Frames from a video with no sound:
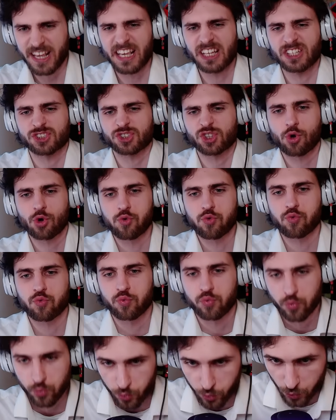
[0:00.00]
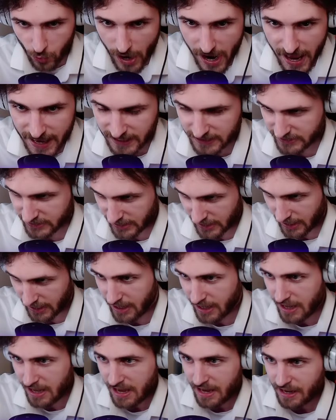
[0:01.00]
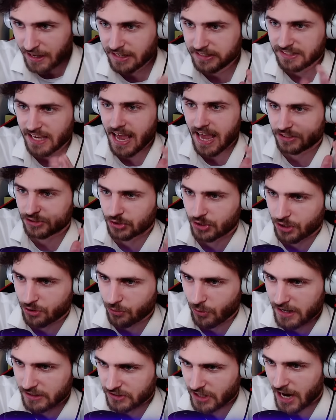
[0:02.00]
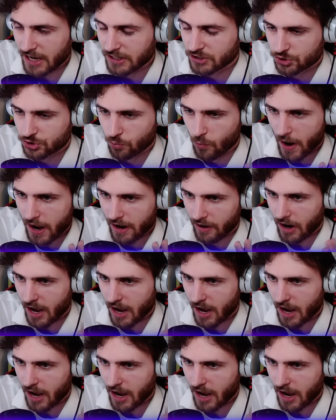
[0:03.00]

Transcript: is crazy. It's actually crazy. I swear.